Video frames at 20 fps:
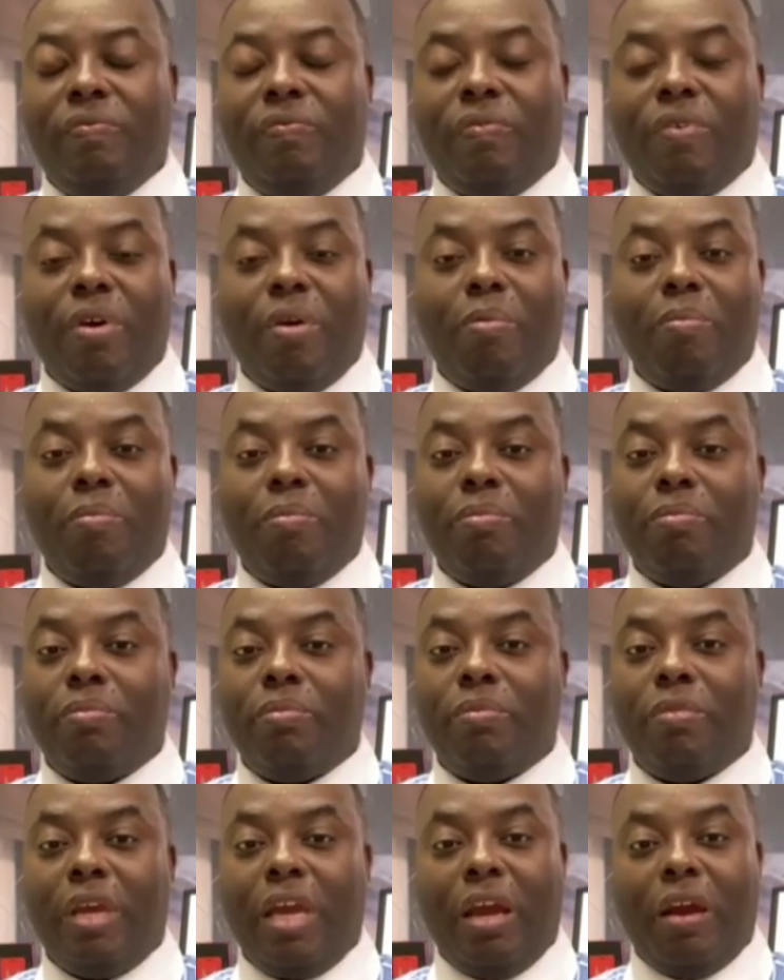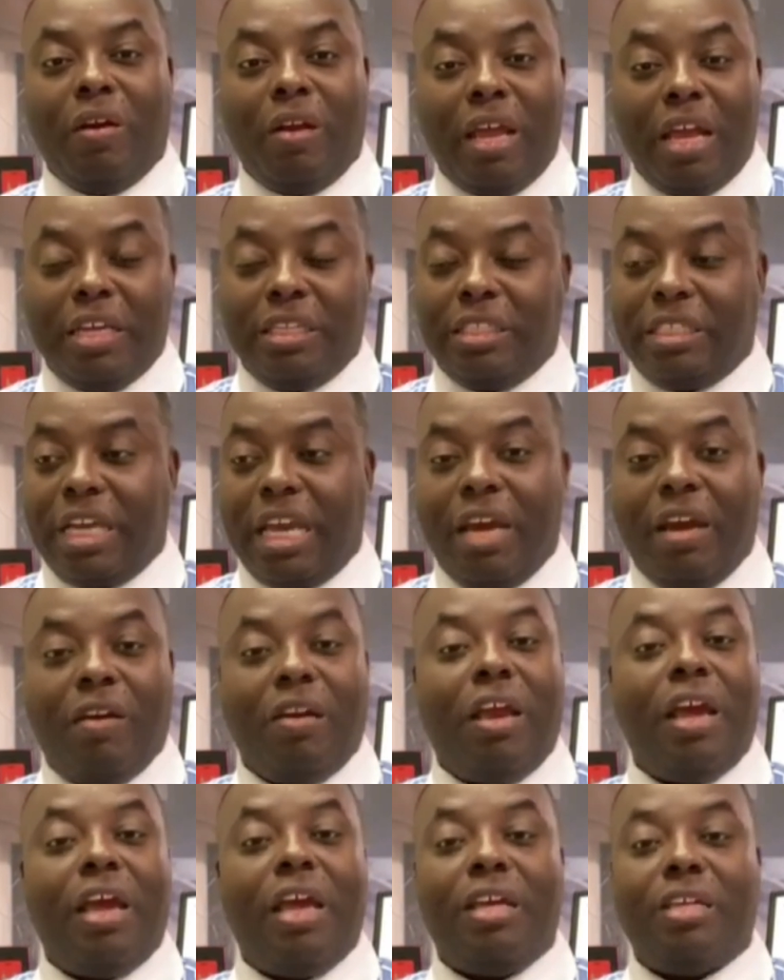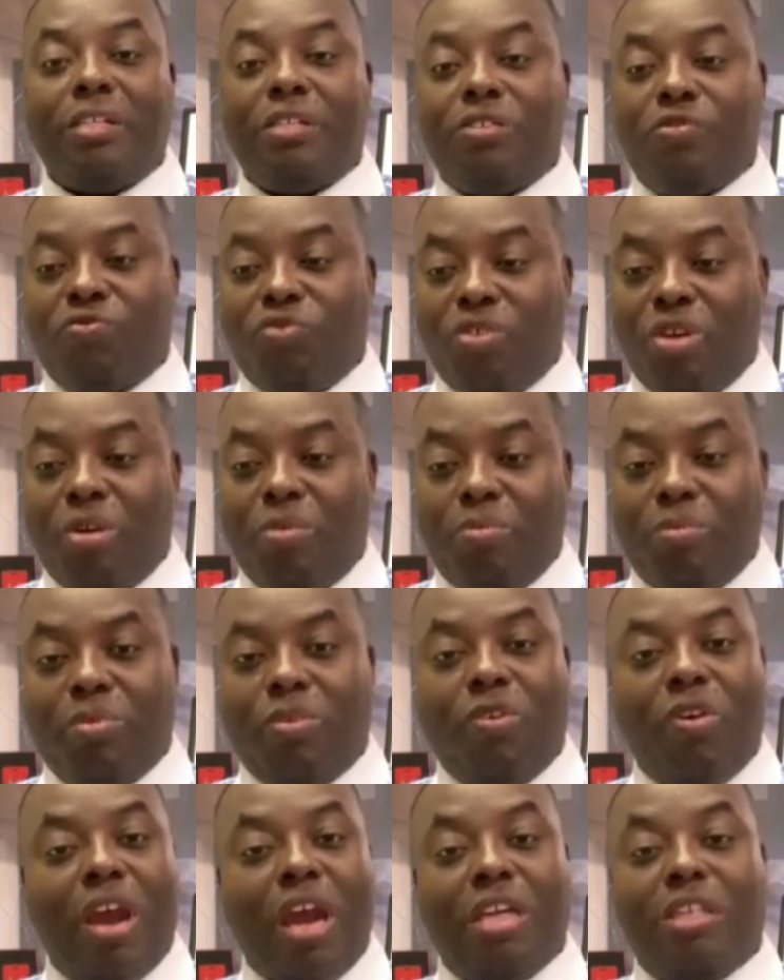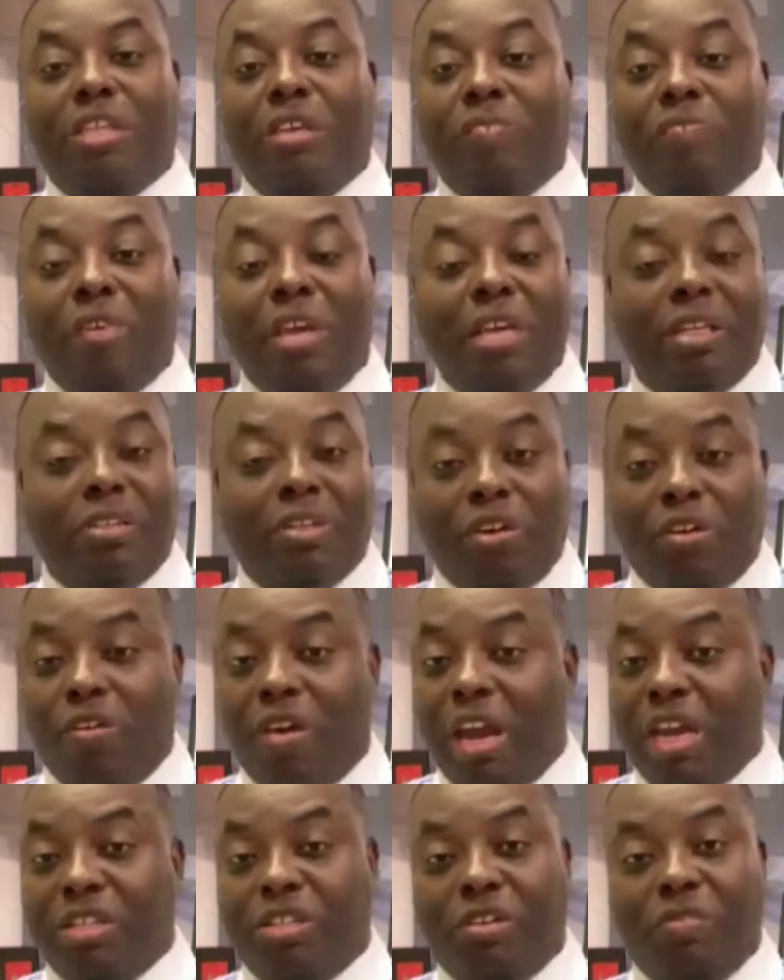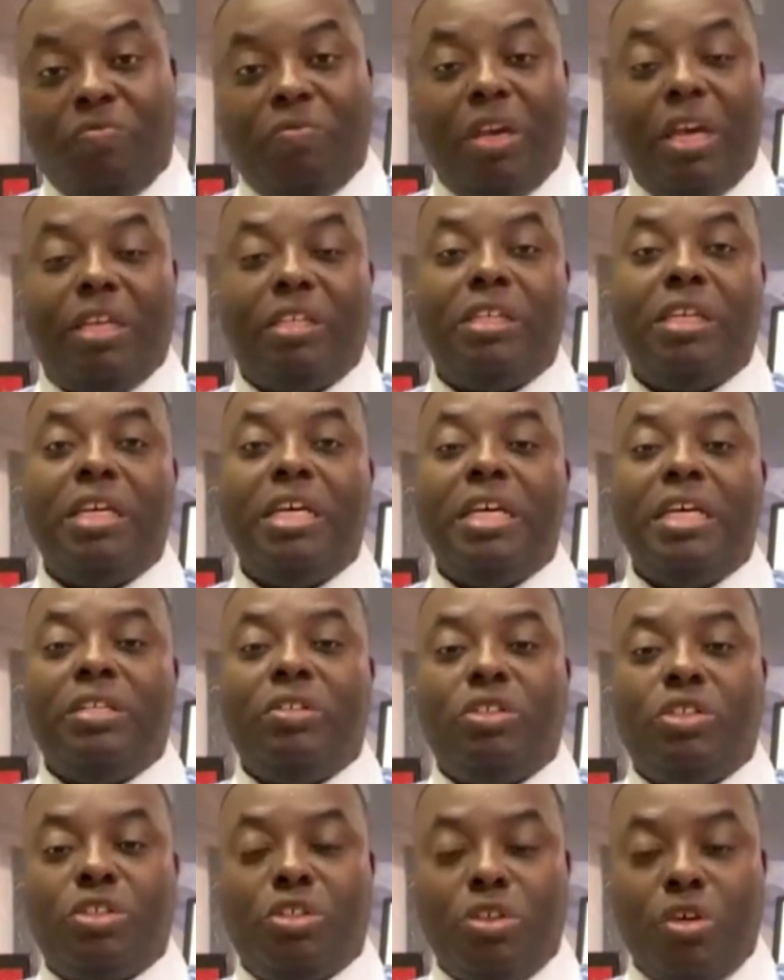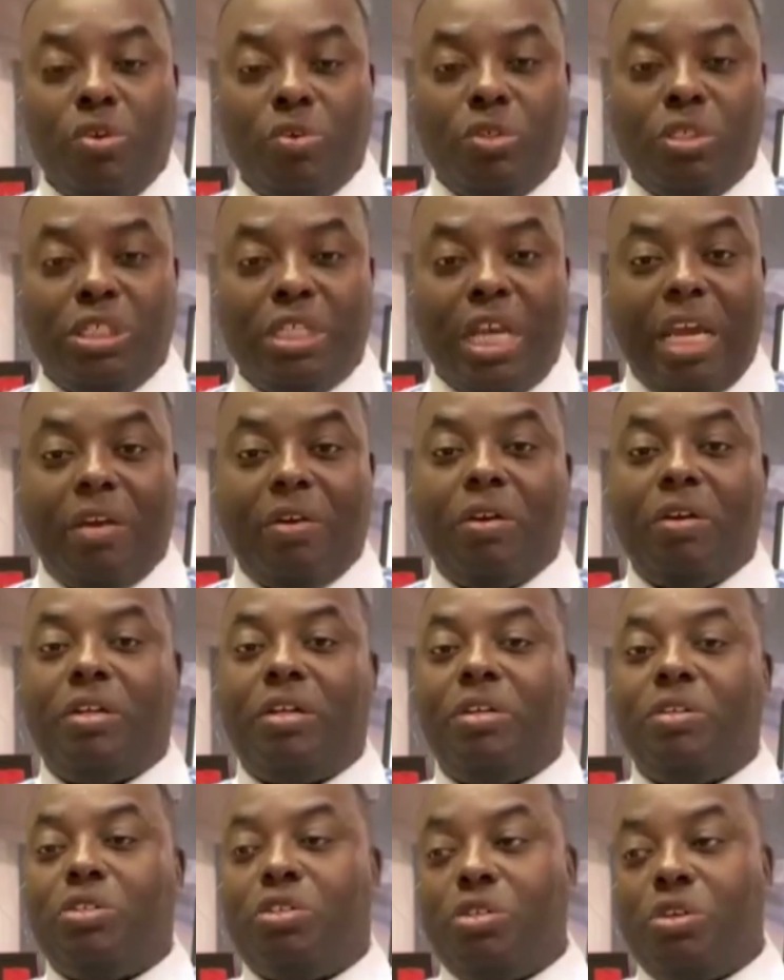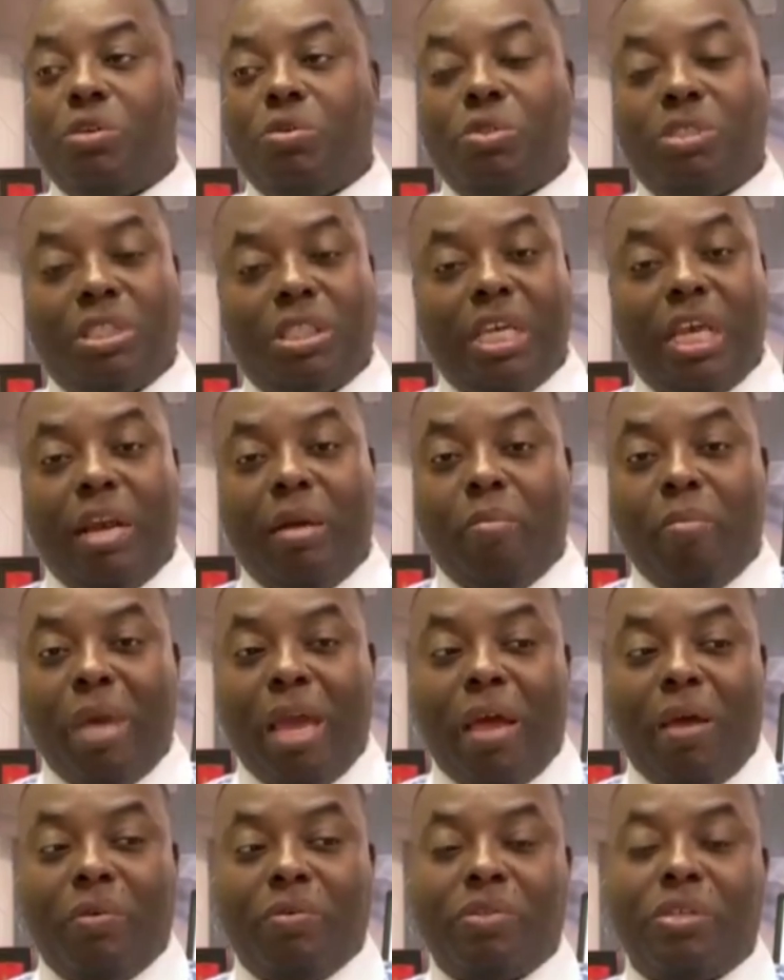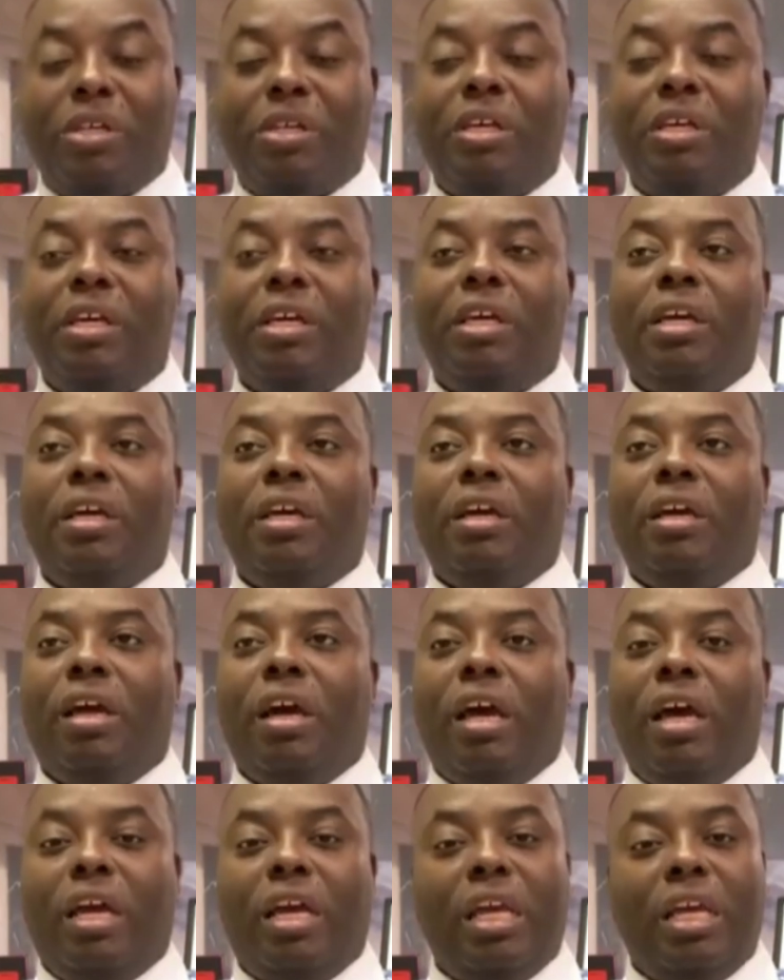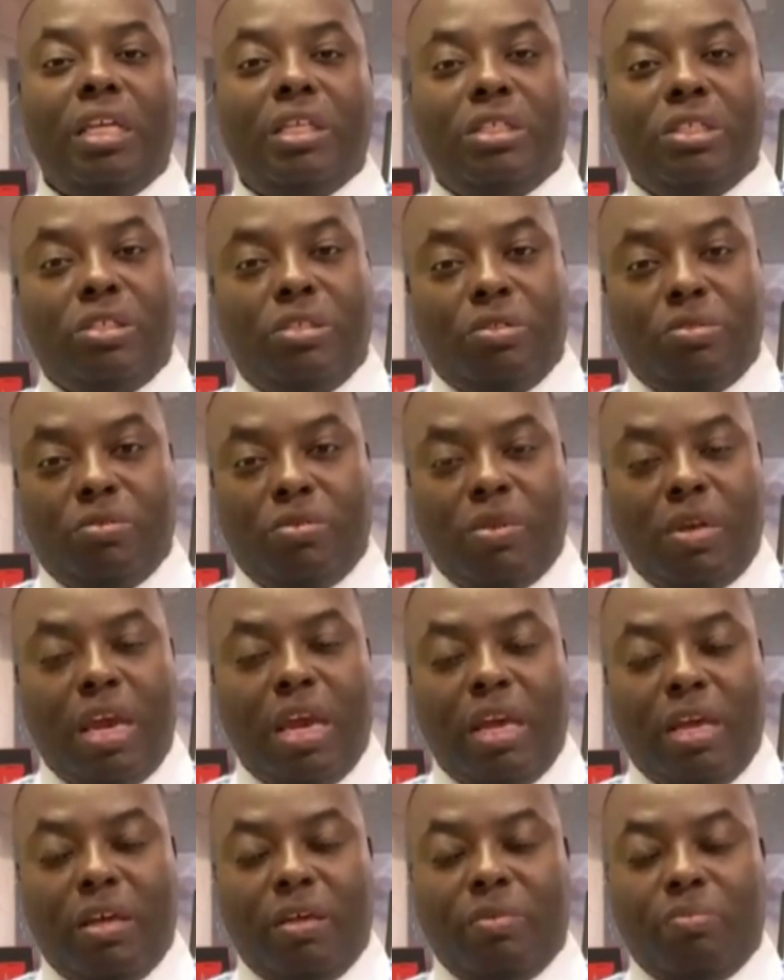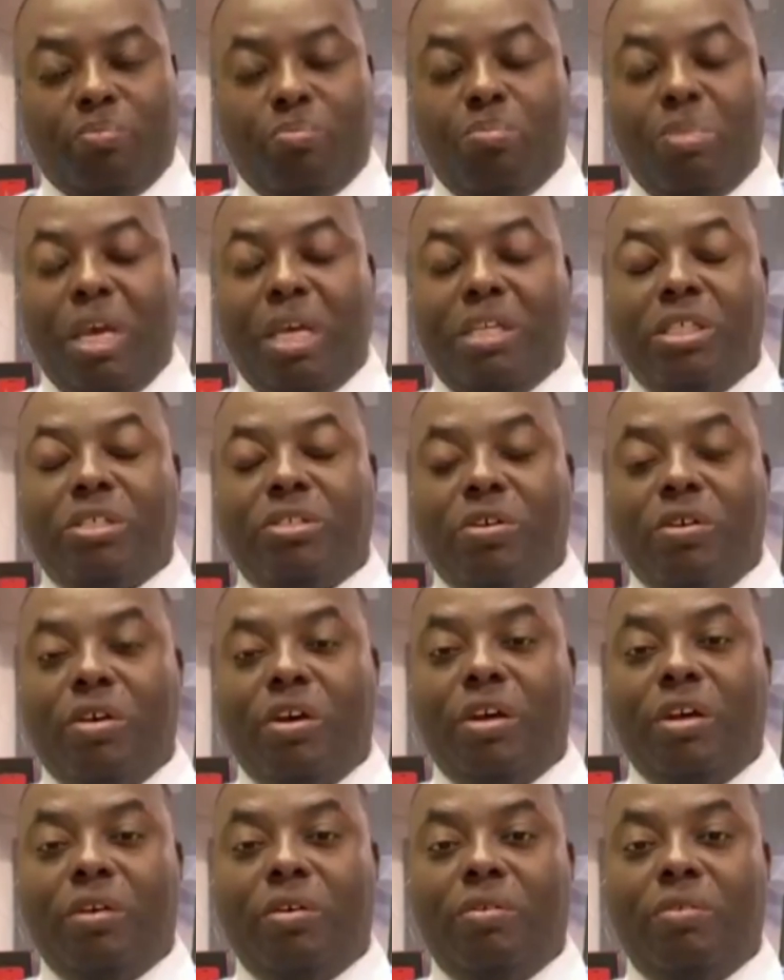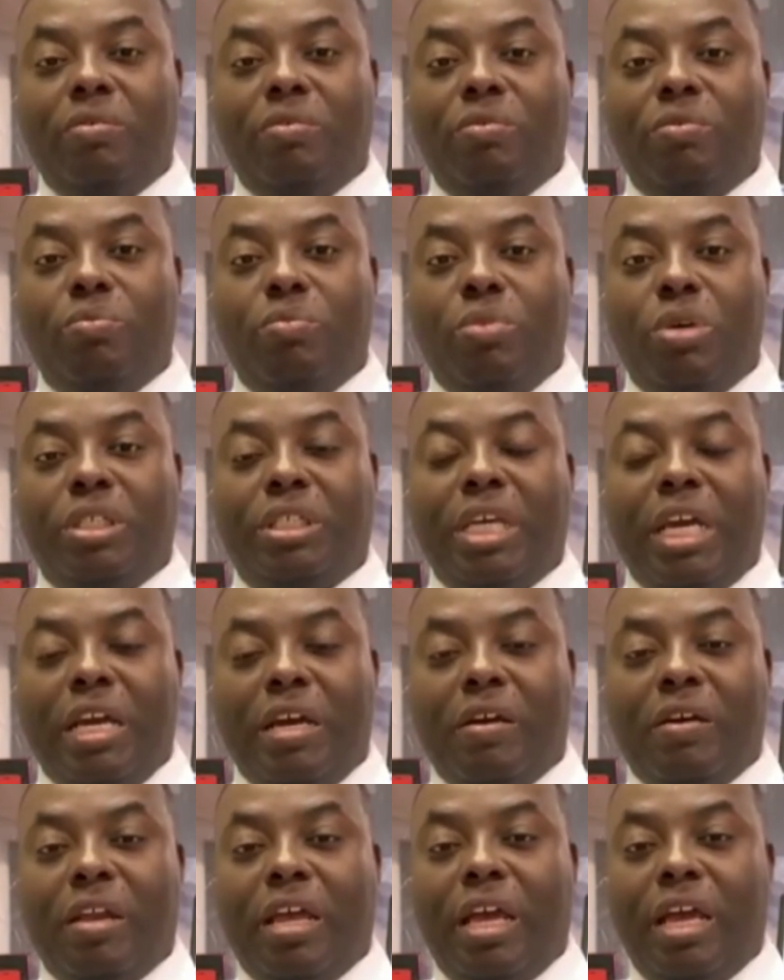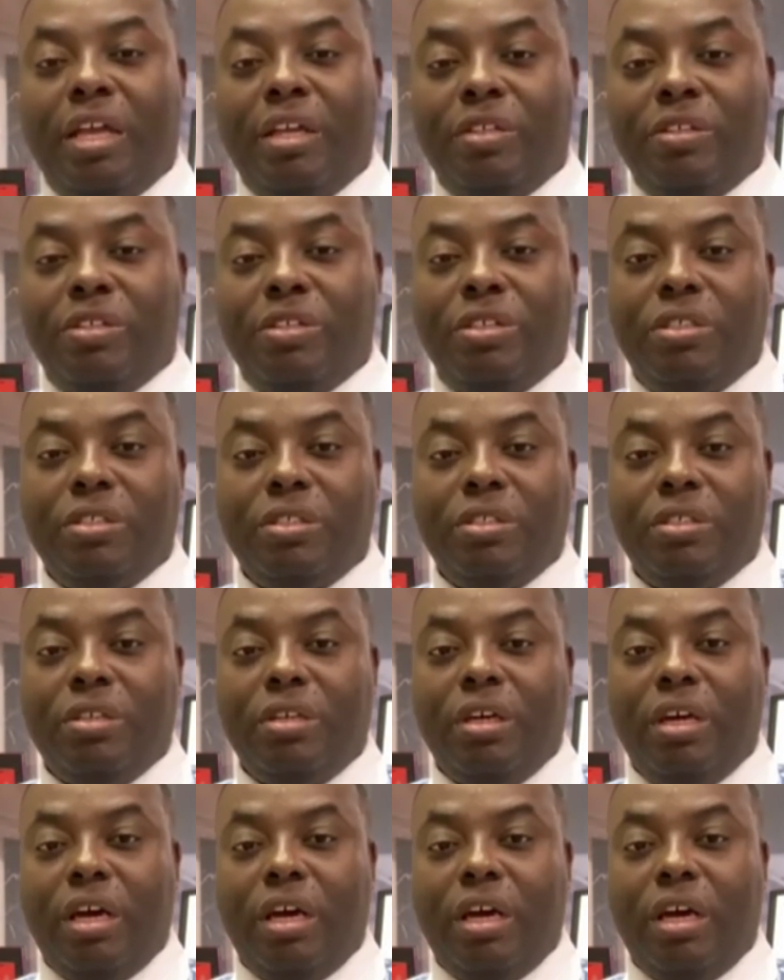from airlines to airlines, from crash event to crash event. There's no standard, there's no set amount. It's based on what the airlines